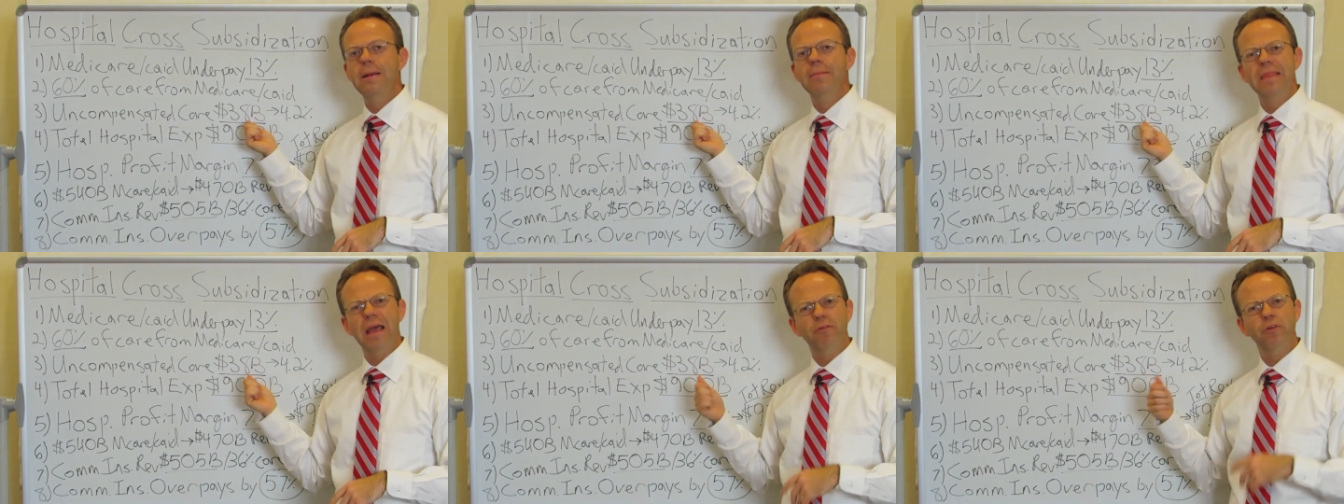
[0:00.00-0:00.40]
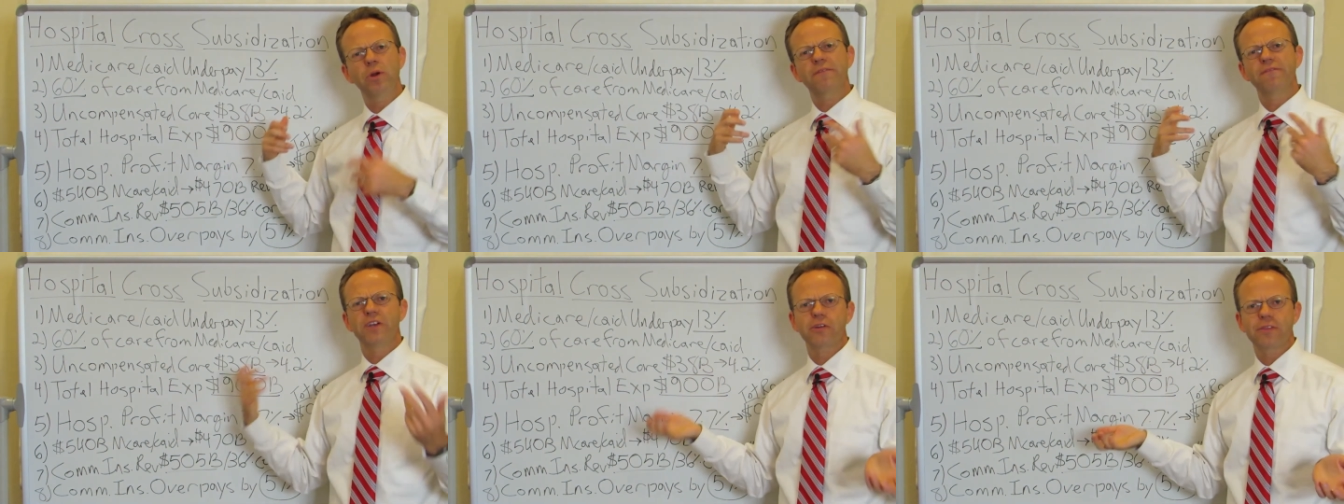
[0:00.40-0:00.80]
Now, if we
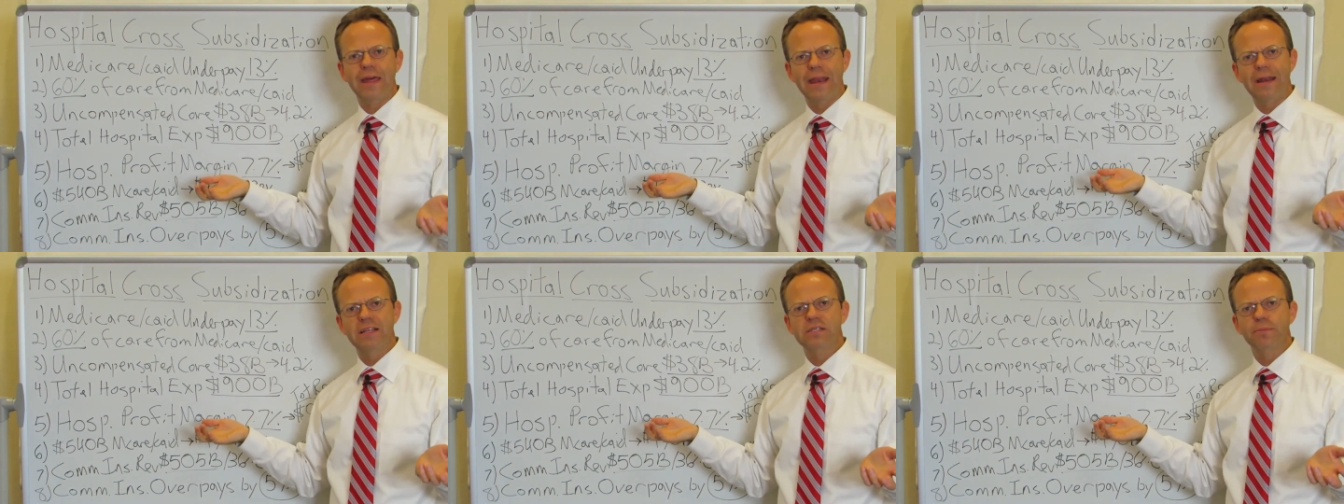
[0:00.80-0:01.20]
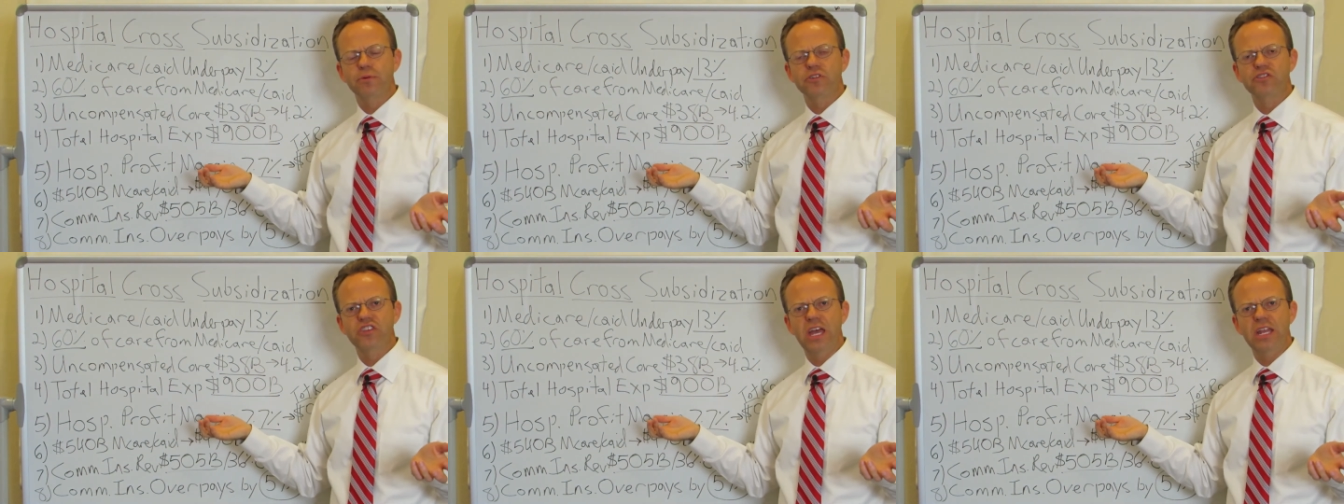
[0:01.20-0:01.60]
want to figure that out as a
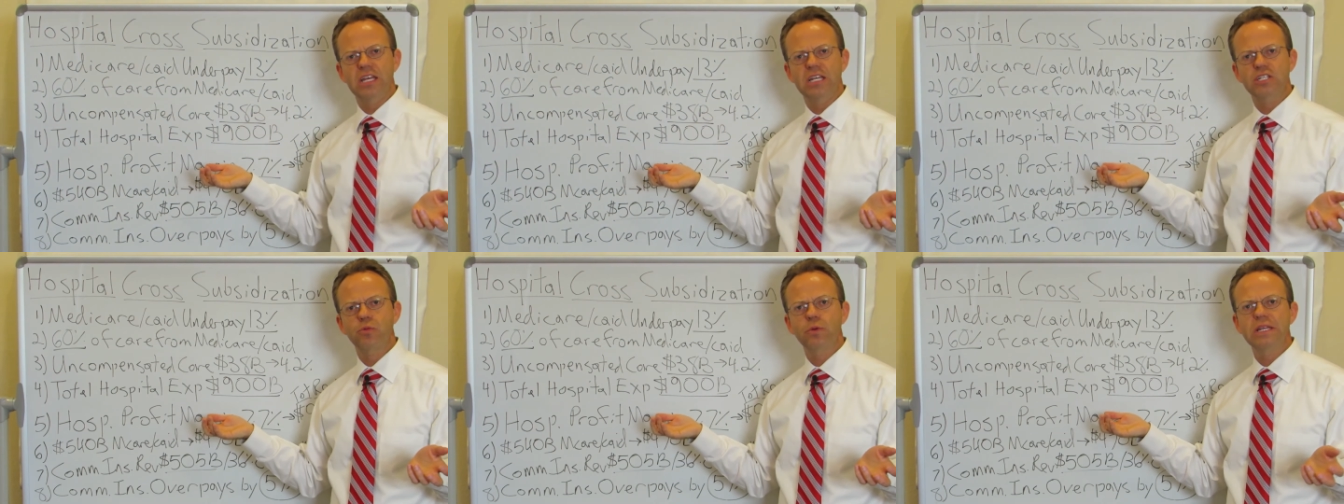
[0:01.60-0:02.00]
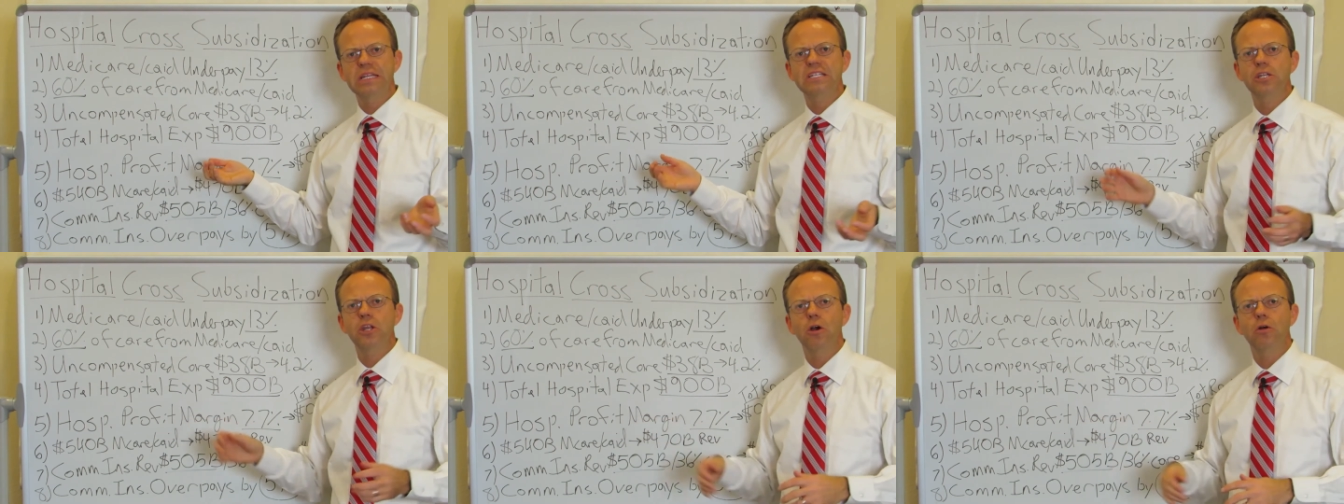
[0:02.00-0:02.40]
percentage, we
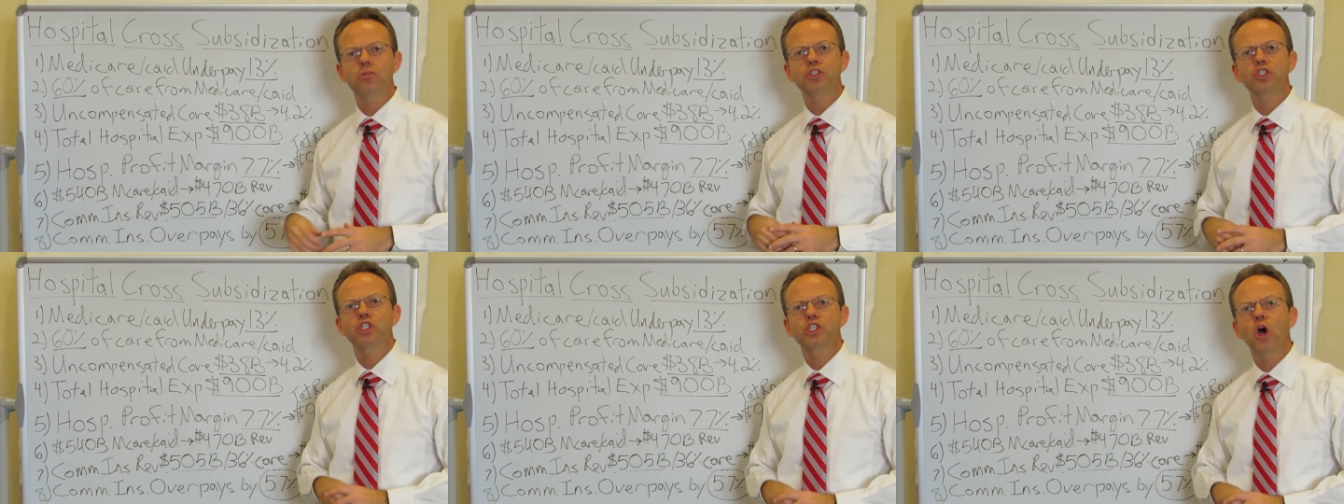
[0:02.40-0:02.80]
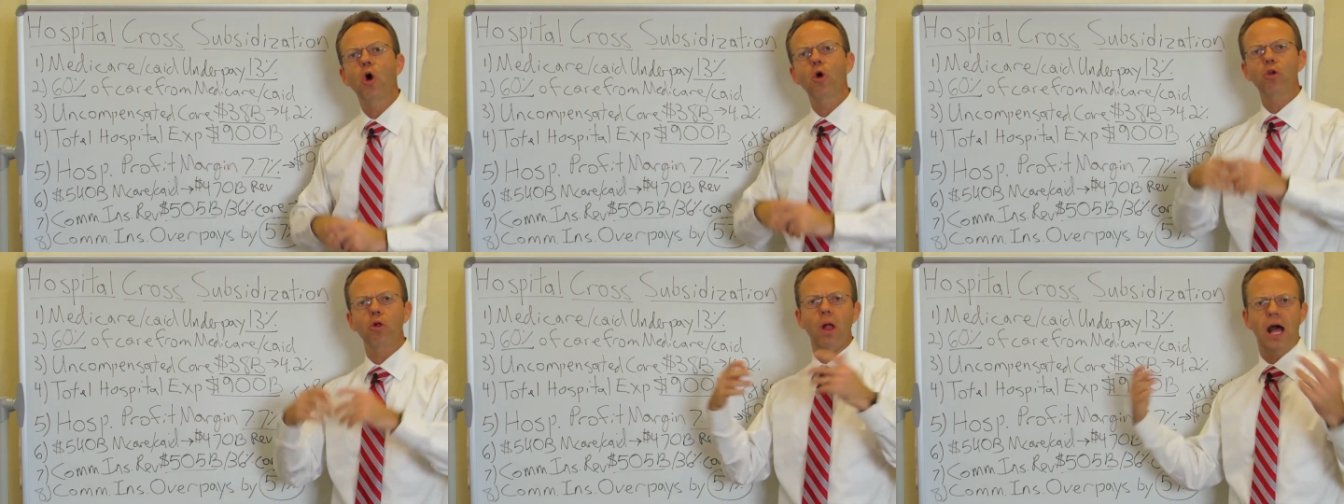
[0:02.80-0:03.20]
need to know
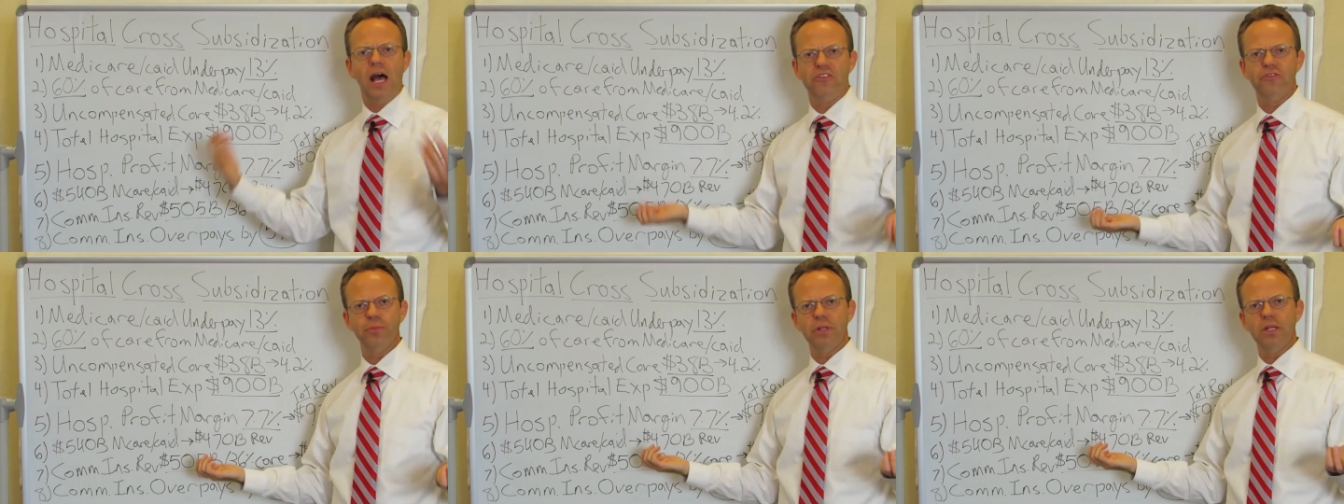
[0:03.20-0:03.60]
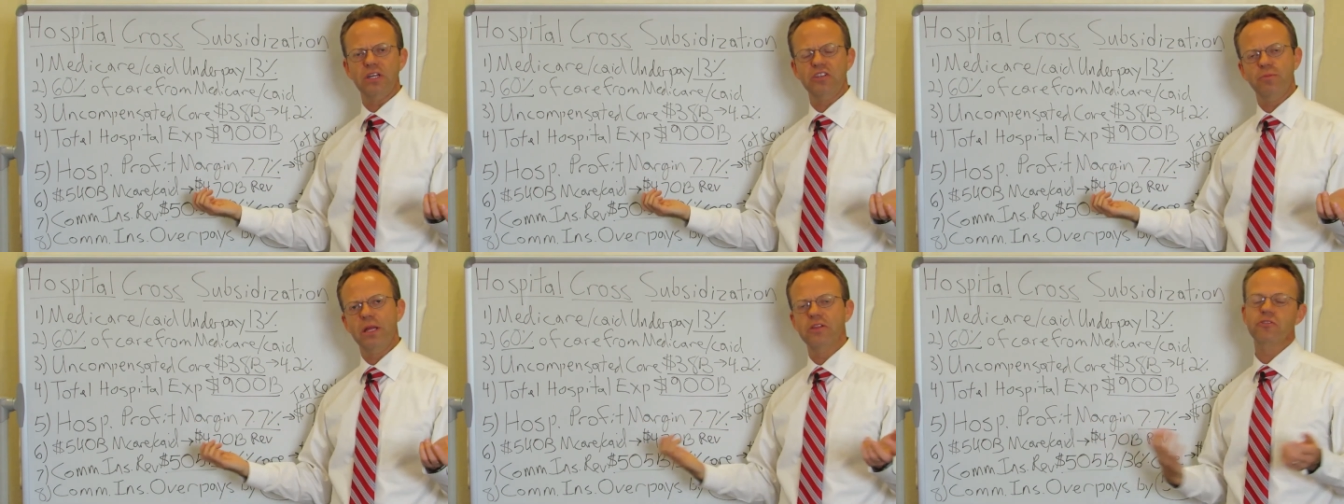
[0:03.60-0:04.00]
total hospital
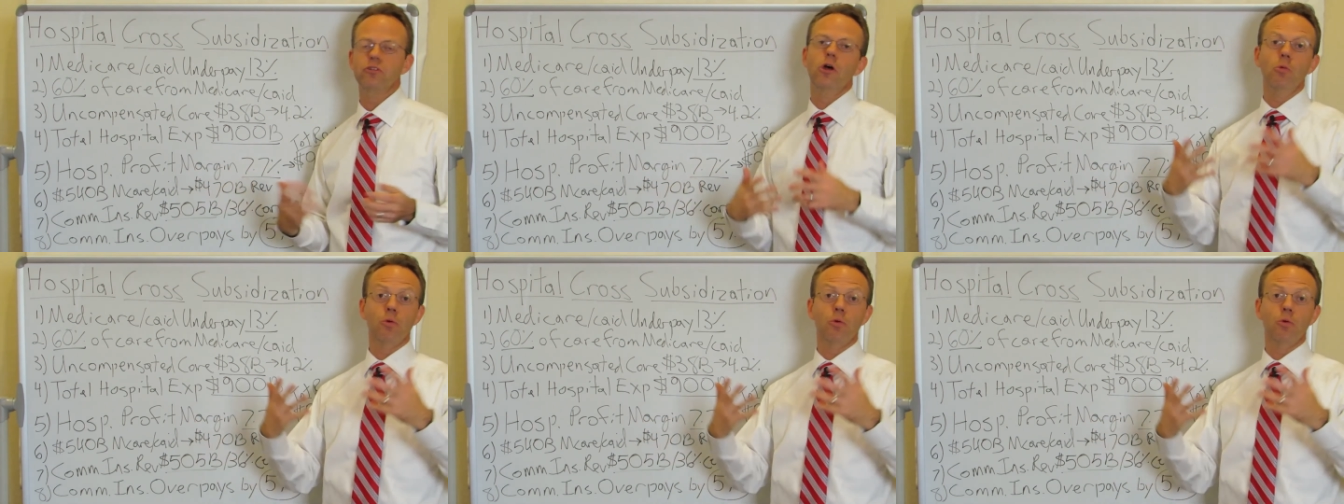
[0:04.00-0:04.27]
expense.